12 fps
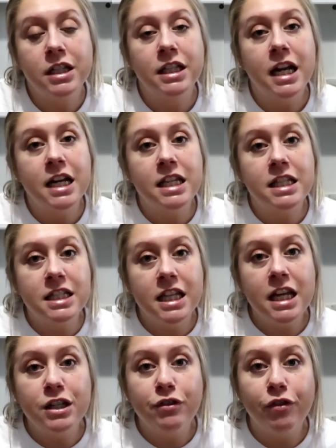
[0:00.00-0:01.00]
let it
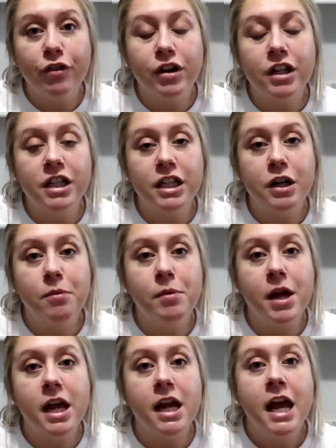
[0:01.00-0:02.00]
sit for a little
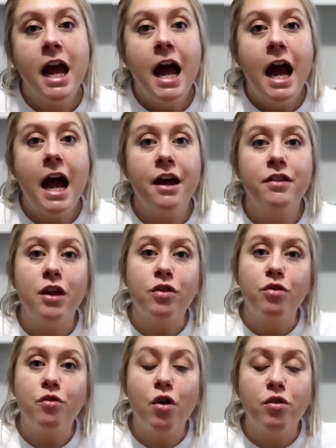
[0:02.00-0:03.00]
bit, and then
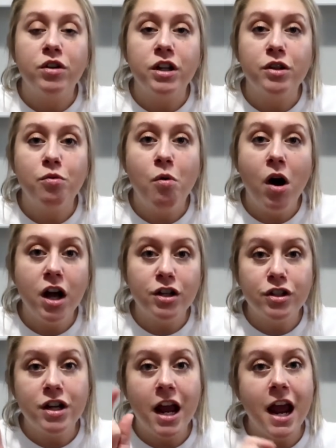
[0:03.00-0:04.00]
throw it in the wash.